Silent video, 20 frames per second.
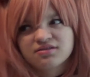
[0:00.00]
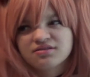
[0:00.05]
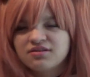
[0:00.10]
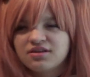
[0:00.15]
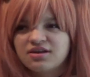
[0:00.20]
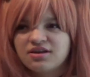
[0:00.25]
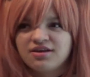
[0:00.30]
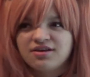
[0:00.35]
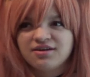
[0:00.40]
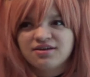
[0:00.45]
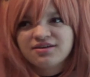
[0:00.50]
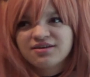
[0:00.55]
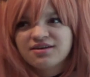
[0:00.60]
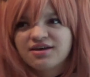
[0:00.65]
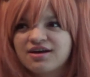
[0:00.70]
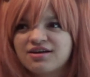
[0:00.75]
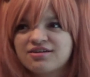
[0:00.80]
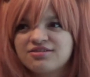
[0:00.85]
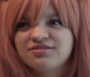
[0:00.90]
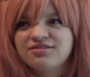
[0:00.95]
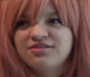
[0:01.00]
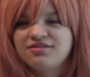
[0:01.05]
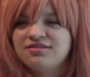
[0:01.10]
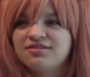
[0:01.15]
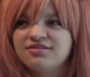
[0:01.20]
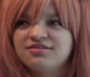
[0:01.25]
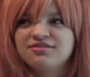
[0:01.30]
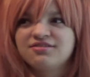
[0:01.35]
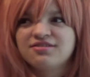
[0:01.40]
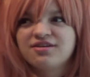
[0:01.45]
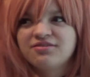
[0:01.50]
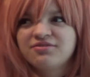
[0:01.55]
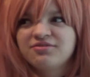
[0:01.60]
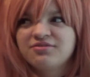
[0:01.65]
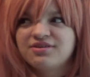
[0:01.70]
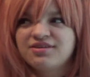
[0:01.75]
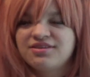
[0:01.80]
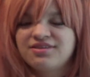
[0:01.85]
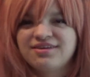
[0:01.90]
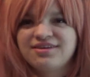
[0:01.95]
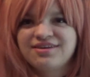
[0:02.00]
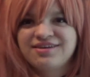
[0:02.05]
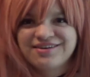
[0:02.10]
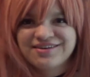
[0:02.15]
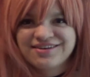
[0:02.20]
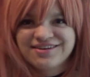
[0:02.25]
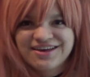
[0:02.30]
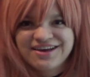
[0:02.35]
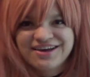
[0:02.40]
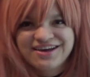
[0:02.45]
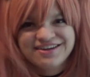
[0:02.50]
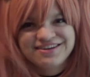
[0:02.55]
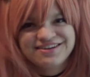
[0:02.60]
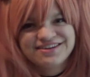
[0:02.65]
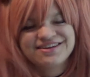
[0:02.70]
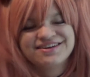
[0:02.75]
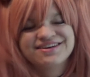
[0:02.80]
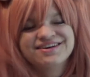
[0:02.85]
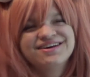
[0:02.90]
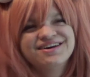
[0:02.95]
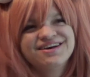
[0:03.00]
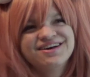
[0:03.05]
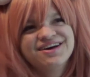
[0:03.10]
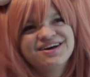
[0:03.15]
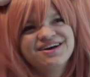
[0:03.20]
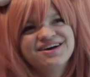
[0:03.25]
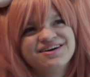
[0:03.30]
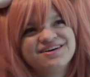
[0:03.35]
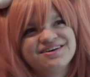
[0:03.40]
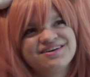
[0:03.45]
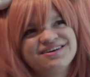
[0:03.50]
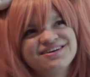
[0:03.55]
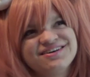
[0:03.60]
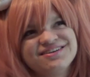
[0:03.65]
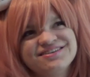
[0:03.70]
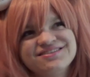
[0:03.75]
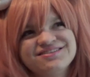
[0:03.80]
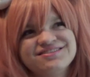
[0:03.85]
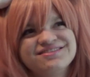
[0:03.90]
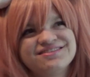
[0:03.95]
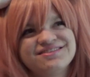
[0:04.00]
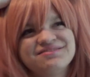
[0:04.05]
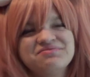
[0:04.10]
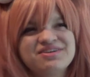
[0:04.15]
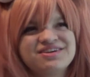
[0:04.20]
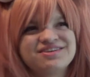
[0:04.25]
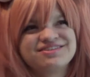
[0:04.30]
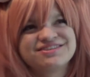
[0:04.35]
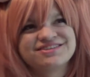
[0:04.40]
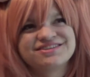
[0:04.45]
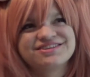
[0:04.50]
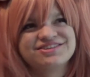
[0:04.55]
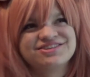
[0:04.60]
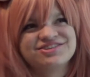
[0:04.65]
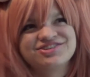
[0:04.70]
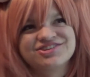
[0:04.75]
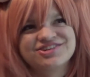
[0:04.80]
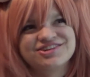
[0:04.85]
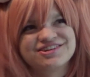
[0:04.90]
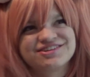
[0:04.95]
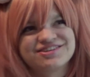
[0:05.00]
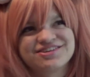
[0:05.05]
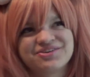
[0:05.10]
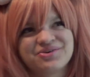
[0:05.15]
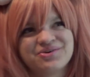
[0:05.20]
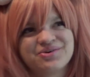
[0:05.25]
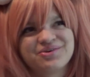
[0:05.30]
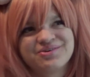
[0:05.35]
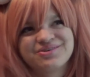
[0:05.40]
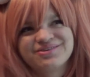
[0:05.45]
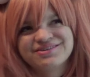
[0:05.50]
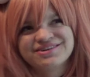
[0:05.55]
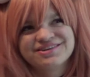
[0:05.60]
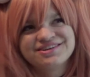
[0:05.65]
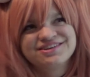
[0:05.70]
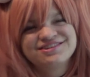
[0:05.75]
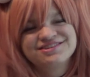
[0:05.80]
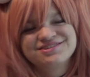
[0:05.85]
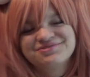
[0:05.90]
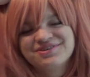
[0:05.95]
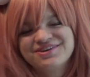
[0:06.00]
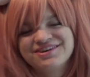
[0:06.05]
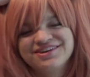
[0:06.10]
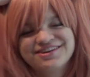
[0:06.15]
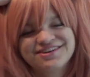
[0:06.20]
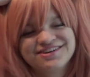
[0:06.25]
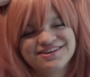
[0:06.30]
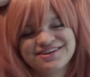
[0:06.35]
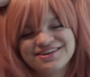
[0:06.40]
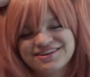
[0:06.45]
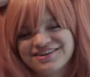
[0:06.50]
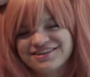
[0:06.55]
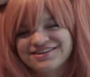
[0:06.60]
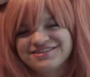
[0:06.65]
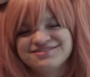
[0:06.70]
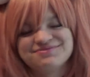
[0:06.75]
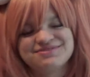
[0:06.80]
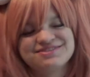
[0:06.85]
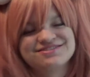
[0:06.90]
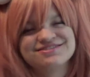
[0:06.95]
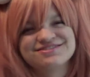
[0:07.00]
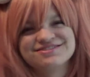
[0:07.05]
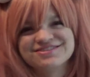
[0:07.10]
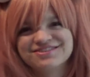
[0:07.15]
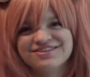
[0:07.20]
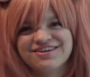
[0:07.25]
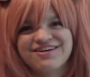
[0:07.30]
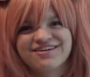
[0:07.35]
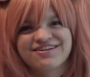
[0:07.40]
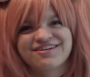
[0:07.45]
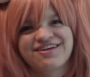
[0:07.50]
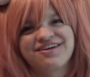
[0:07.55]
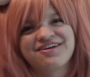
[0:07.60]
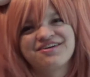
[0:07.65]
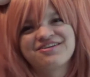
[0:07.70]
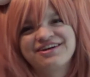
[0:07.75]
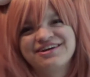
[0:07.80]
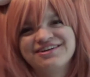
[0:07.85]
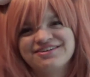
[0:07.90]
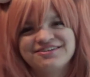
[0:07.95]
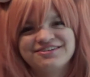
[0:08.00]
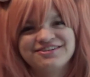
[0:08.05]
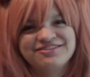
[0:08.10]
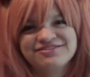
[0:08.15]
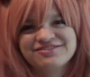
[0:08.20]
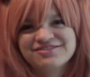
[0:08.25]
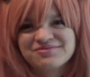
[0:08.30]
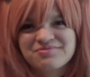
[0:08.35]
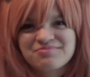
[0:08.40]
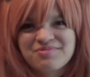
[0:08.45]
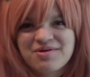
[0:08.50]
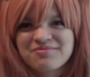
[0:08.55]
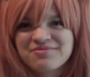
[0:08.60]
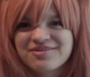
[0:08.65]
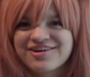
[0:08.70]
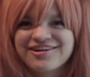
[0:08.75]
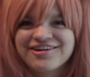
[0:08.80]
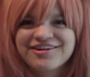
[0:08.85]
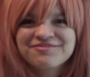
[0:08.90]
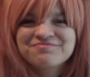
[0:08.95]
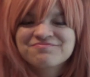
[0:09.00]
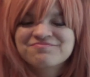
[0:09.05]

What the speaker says: Like, actually did stuff with it, kinda. I'm not really sure though. It's been so long ago, I don't even remember.